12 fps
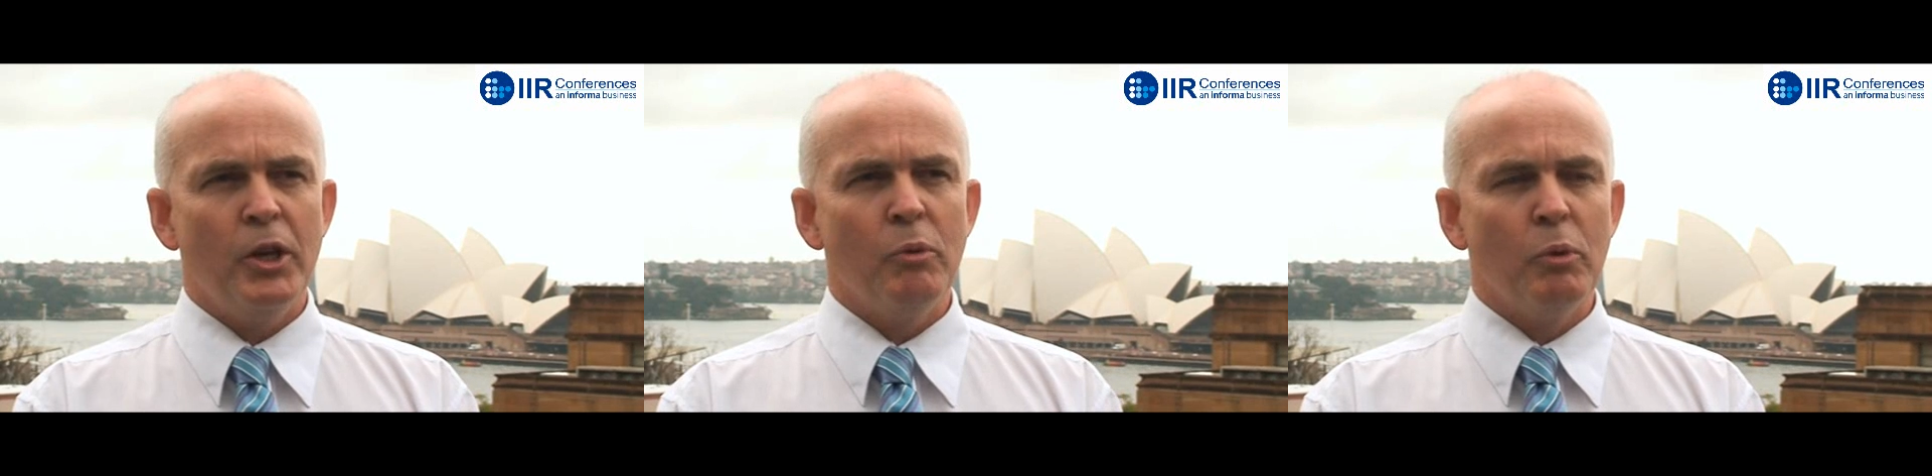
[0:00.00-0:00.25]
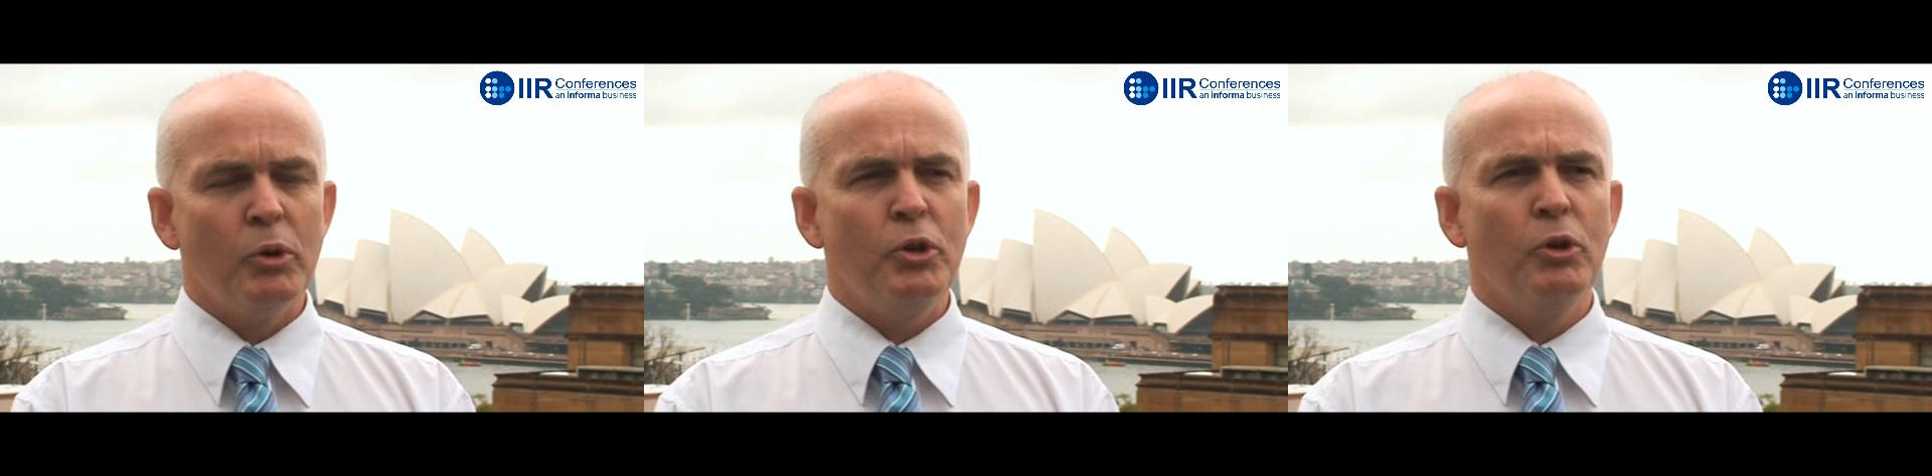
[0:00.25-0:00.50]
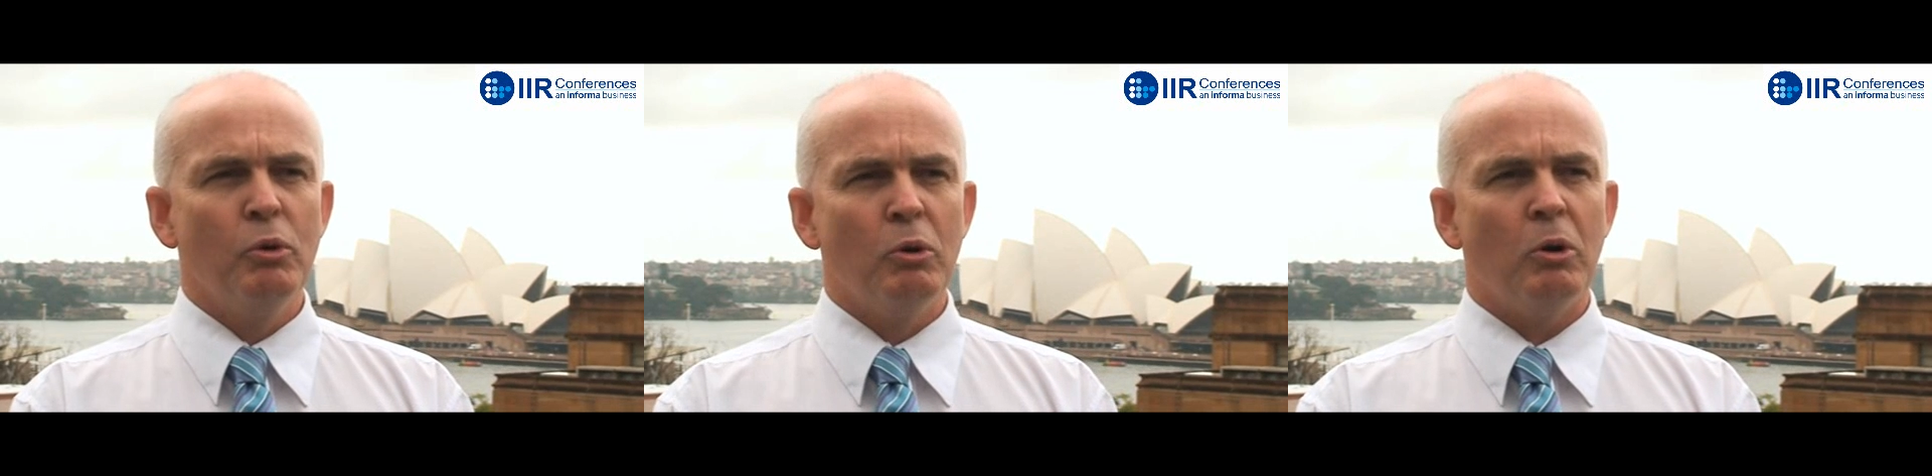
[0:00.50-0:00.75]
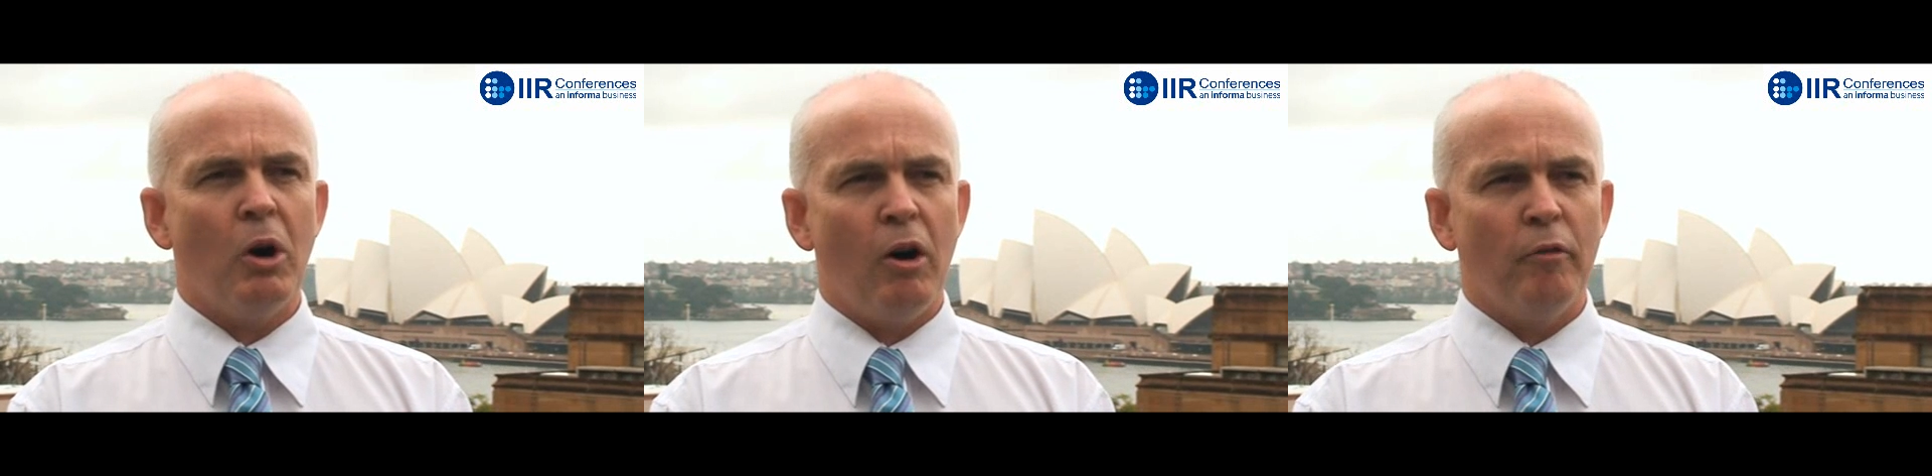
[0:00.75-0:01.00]
the
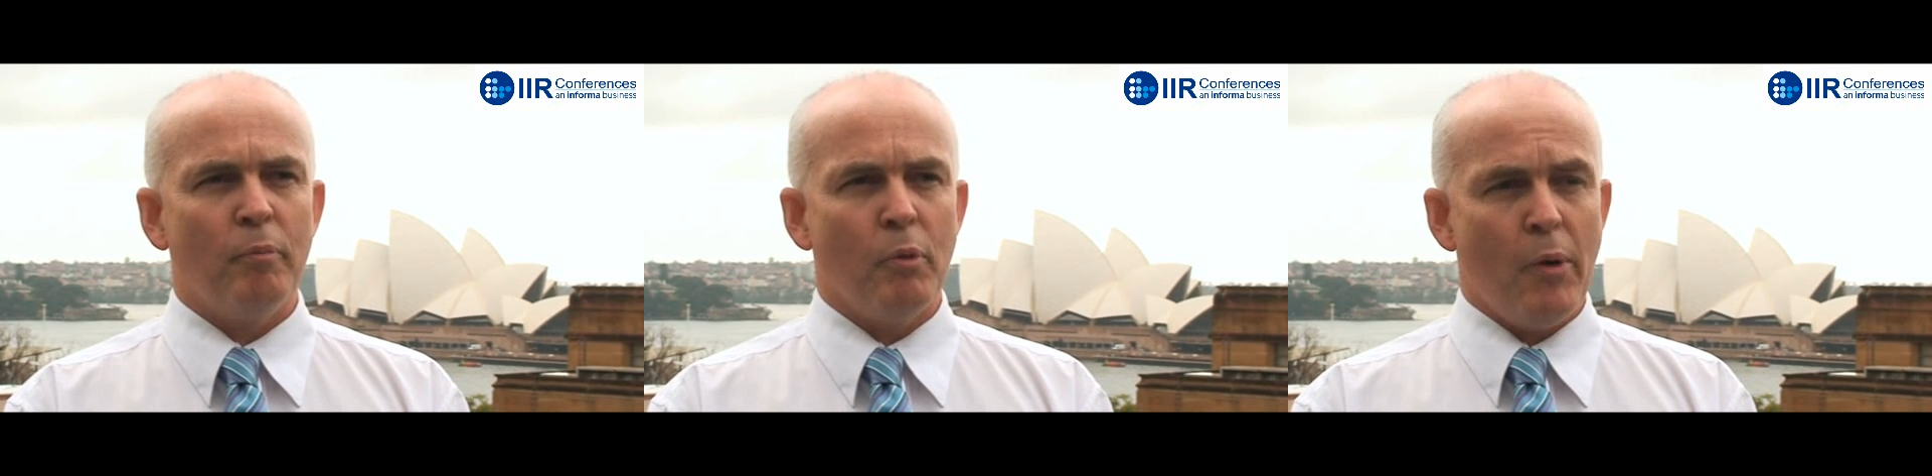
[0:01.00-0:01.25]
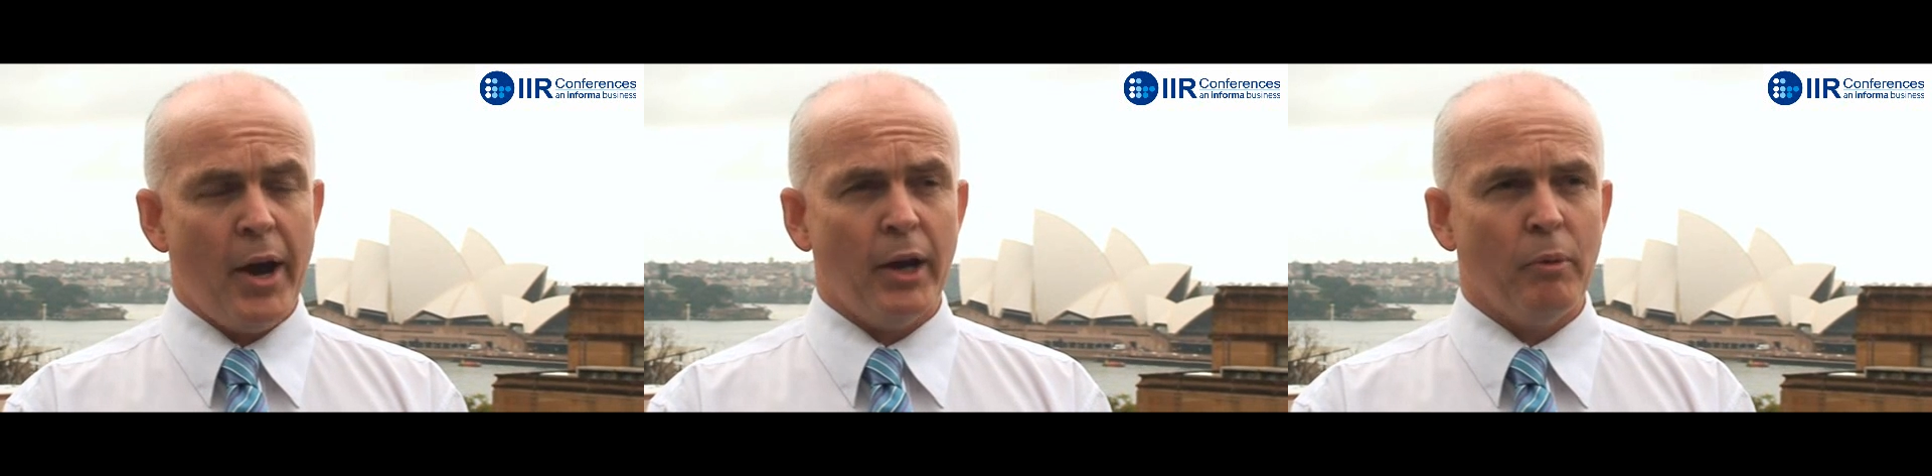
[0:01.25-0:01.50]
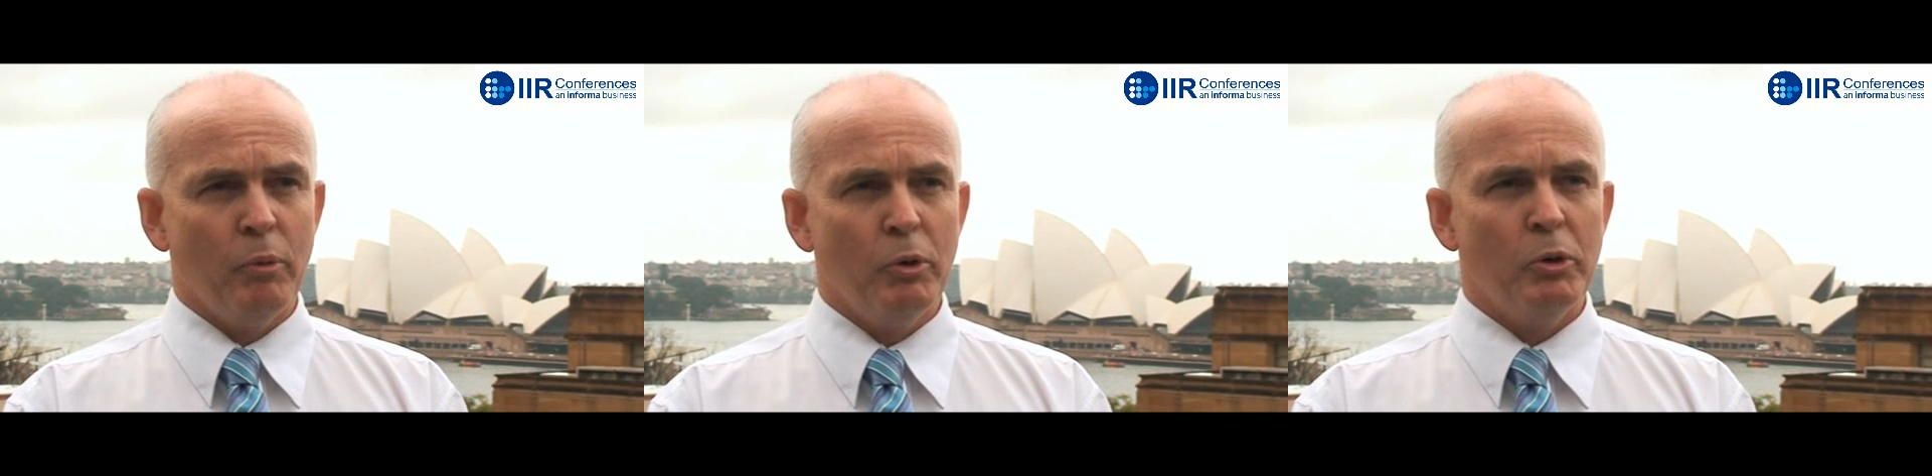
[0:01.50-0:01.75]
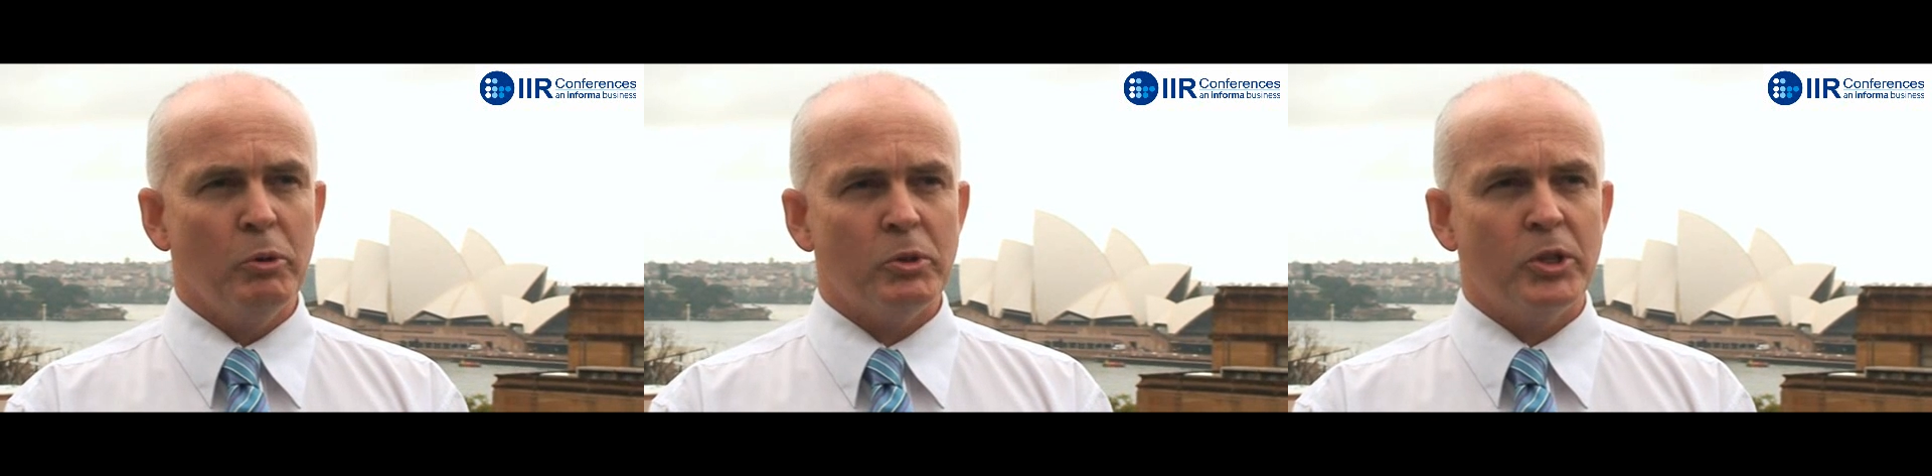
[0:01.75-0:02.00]
renewal of
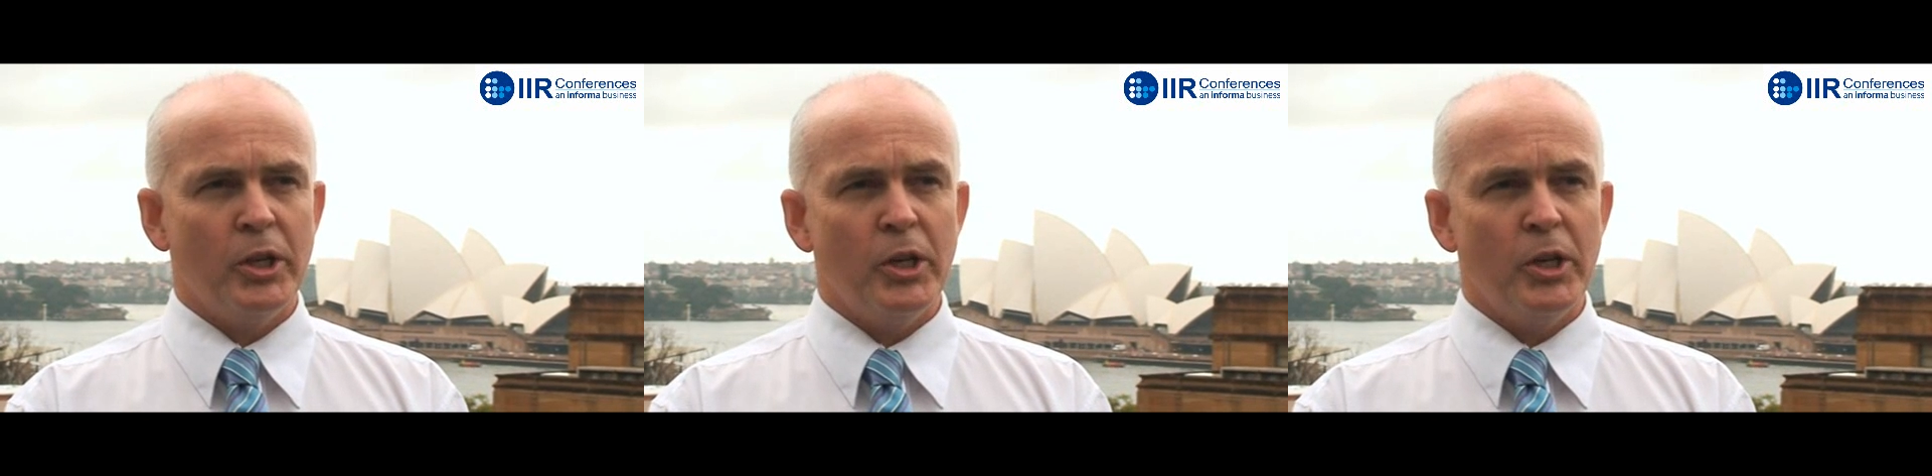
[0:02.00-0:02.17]
Barangaroo,